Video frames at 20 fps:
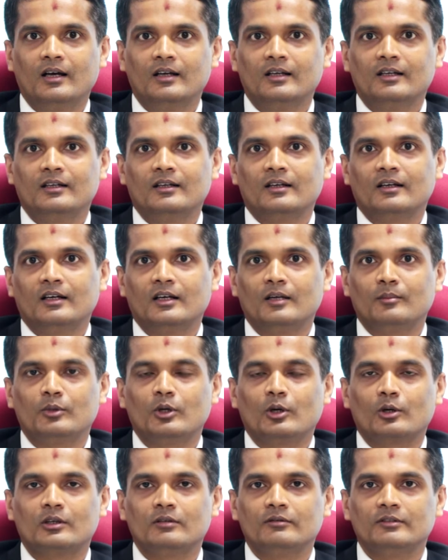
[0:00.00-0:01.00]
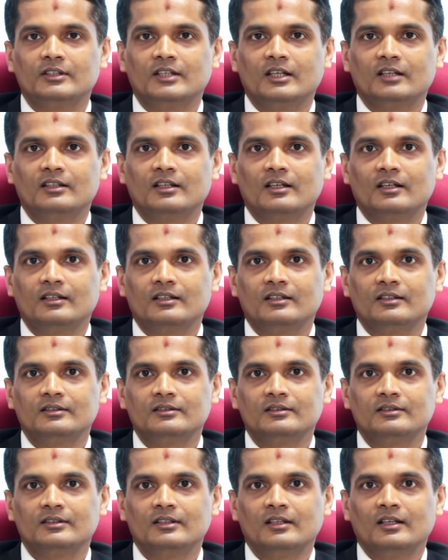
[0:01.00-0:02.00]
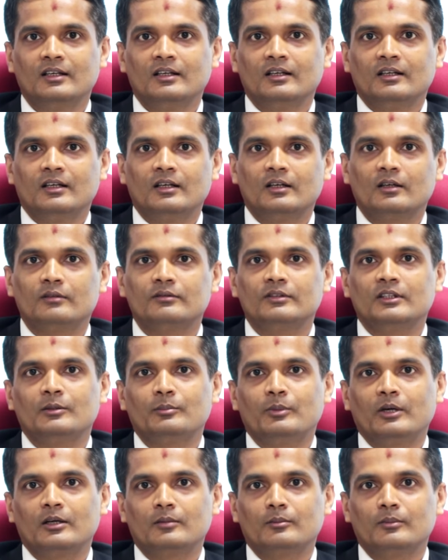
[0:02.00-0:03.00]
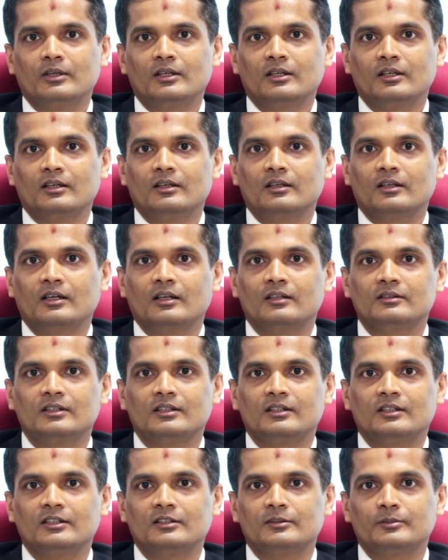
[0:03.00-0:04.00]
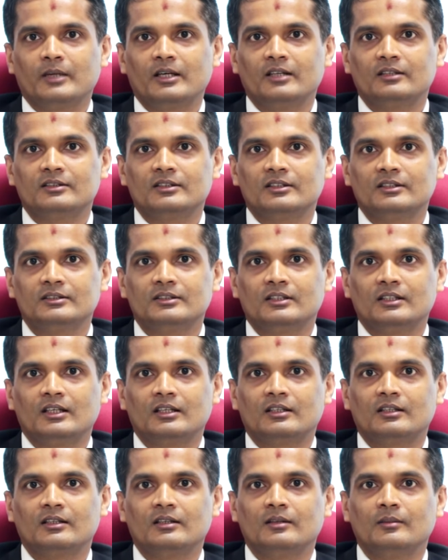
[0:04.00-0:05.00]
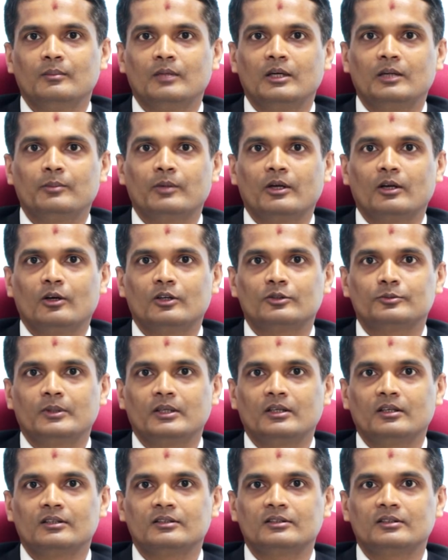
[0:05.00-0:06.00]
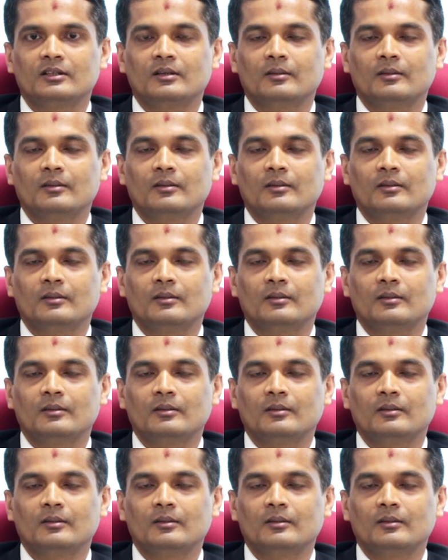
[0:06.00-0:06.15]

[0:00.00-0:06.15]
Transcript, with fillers: Hi, I am Dr. Vidyadhara S, Head of the Department and Consultant Spine Surgeon at Manipal Hospitals,